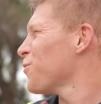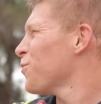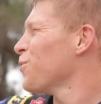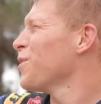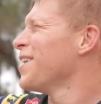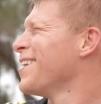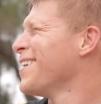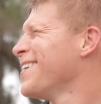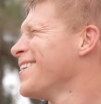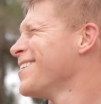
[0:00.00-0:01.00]
you're really
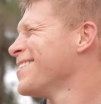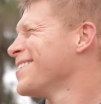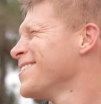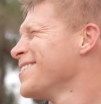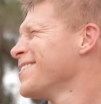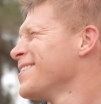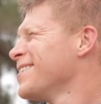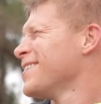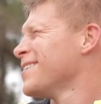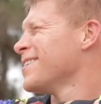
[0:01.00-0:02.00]
good on corners. So
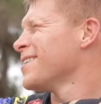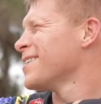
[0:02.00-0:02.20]
even that thing,